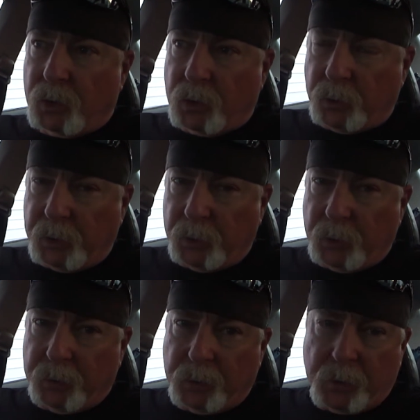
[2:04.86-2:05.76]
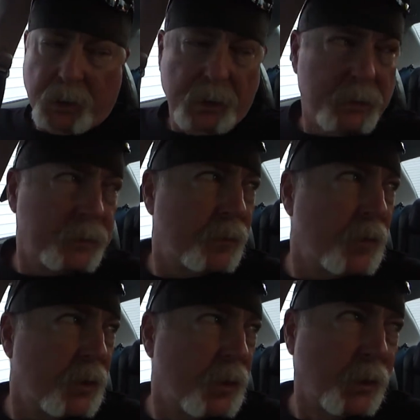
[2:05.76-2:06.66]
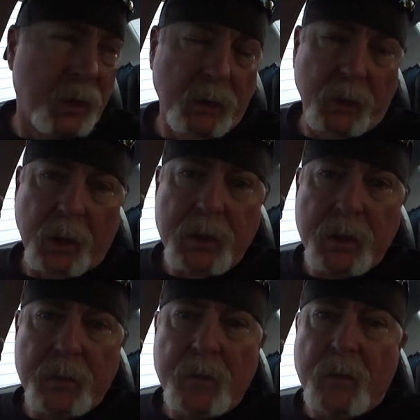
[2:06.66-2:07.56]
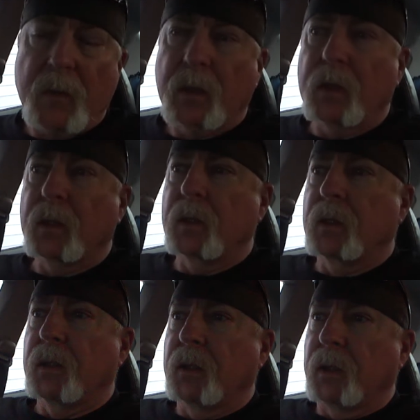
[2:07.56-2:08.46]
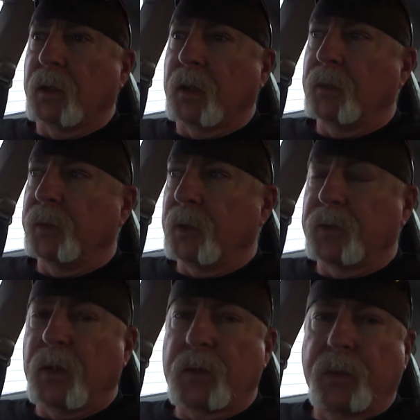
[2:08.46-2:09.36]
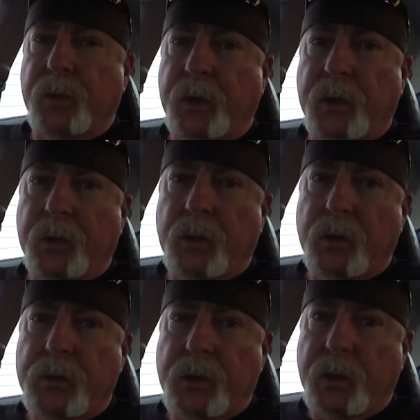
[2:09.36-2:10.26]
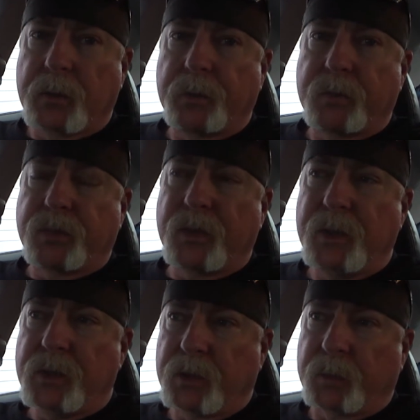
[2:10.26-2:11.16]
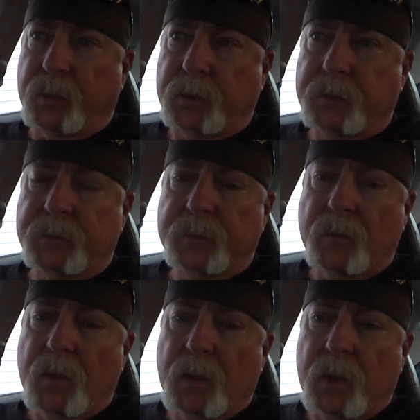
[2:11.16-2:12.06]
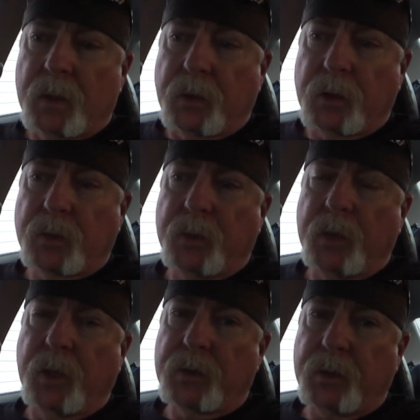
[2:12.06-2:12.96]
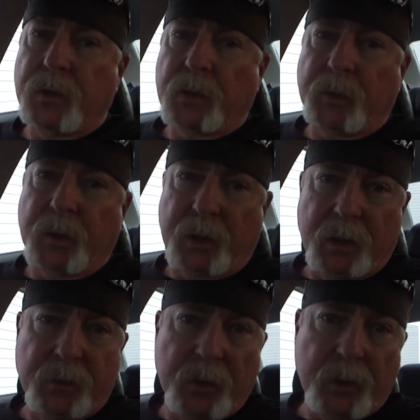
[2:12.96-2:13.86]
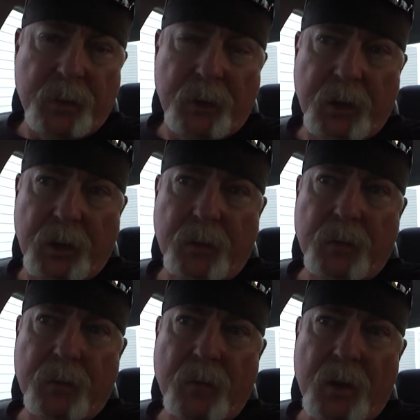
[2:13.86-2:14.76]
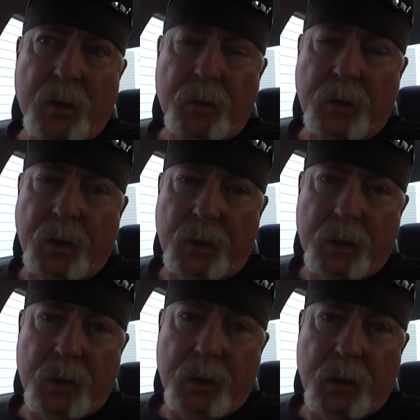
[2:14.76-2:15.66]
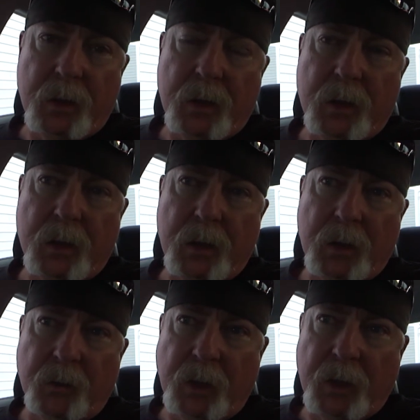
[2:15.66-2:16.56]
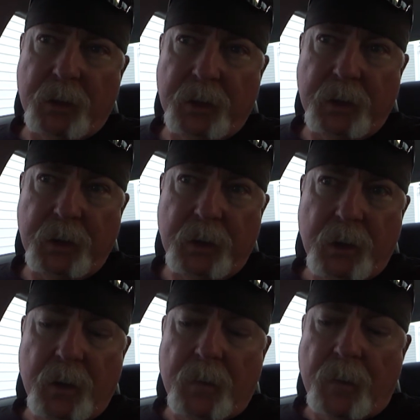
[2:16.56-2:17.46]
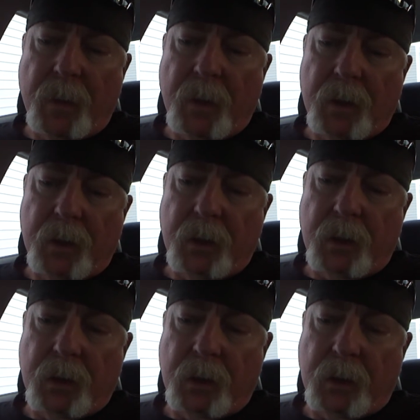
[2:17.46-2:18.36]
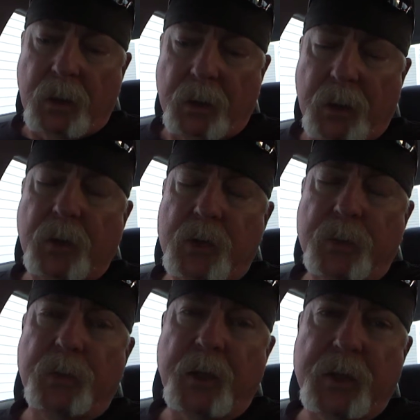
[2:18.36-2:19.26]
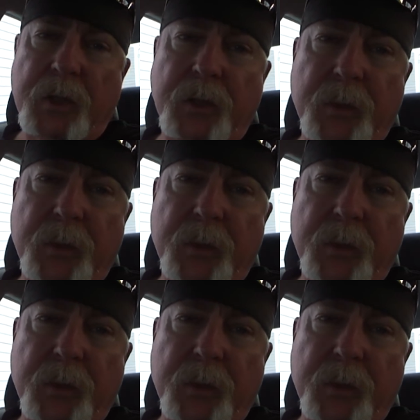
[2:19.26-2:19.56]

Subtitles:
where you went for it, or where you looked. And then, as far as putting it in goes, it's pretty simple. This one actually took me a half hour to put in, but in reality, it was basically